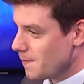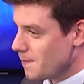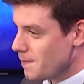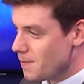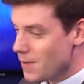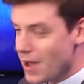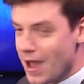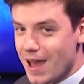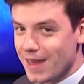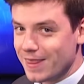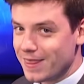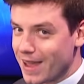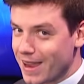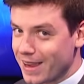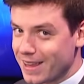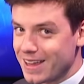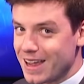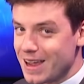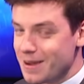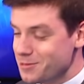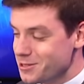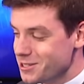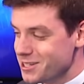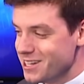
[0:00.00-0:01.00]
Man, that
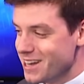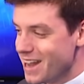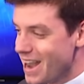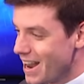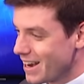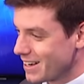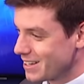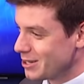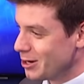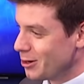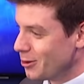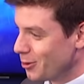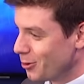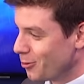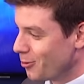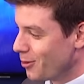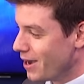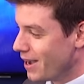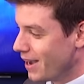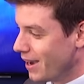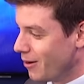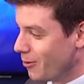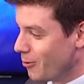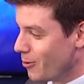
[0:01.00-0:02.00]
game did not go the
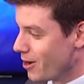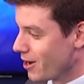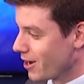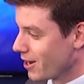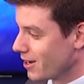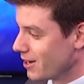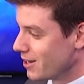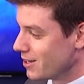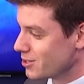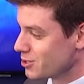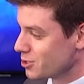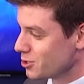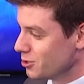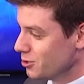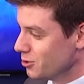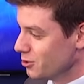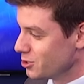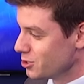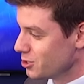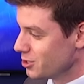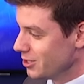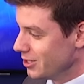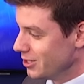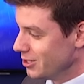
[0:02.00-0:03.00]
way I wanted it to.
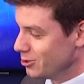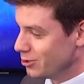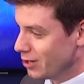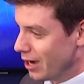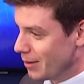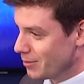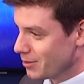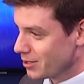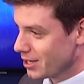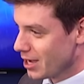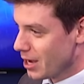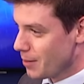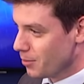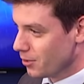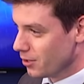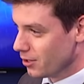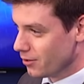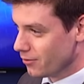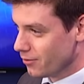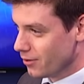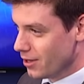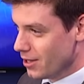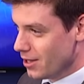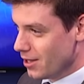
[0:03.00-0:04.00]
CD dropped a couple
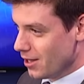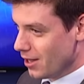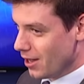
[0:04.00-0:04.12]
of